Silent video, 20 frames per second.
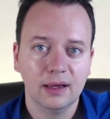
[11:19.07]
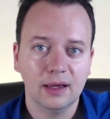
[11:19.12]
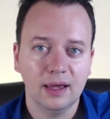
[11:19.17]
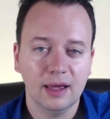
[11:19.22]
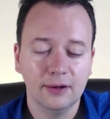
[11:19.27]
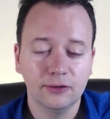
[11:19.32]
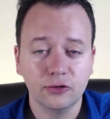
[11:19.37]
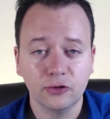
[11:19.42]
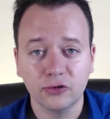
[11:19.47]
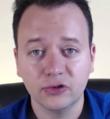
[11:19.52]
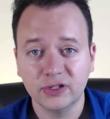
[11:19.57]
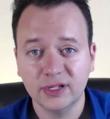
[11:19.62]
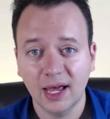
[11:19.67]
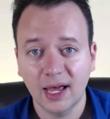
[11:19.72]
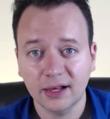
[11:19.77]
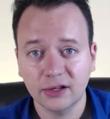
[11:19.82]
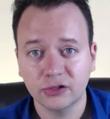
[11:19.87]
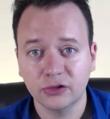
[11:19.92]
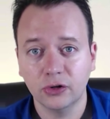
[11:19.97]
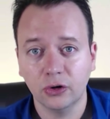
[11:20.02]

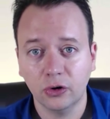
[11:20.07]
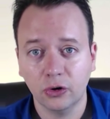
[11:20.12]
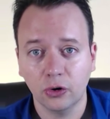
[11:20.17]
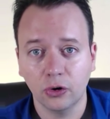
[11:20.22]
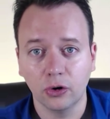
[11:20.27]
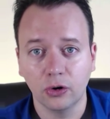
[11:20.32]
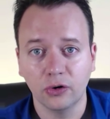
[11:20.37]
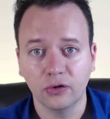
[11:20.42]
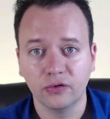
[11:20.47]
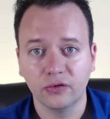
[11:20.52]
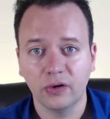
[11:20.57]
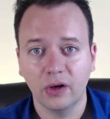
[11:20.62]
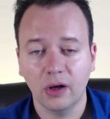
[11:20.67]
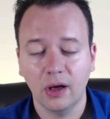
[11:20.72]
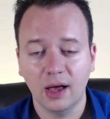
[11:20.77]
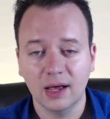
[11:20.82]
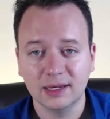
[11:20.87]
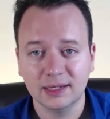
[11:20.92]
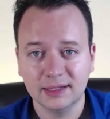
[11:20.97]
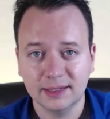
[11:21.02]
intersects the curve
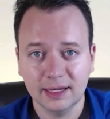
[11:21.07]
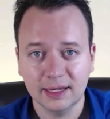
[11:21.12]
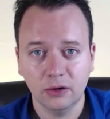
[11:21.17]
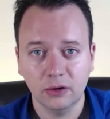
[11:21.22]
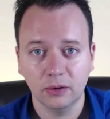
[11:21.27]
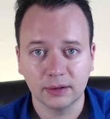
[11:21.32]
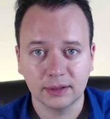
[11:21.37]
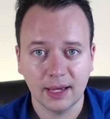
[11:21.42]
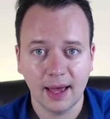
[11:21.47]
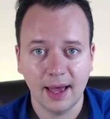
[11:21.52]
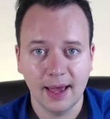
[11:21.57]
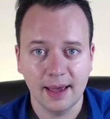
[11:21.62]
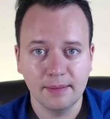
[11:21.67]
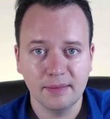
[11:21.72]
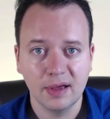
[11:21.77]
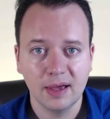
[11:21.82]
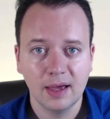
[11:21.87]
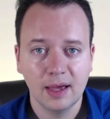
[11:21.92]
a single time.